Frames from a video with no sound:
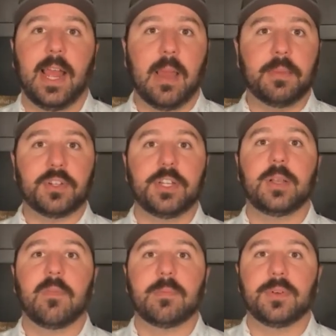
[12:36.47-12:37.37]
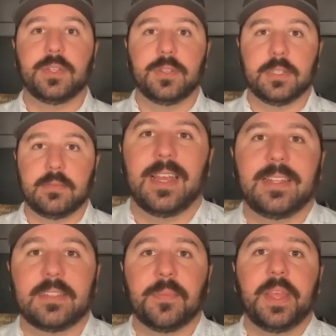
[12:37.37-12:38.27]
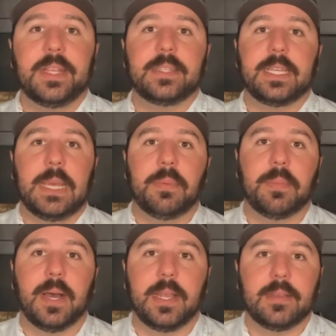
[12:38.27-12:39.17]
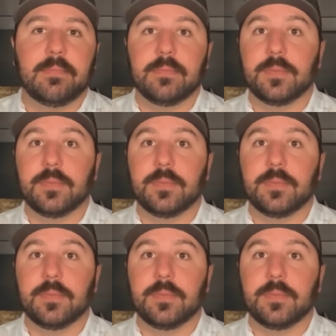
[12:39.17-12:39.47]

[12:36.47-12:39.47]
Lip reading: how much are you comfortable using? And some things to keep in mind.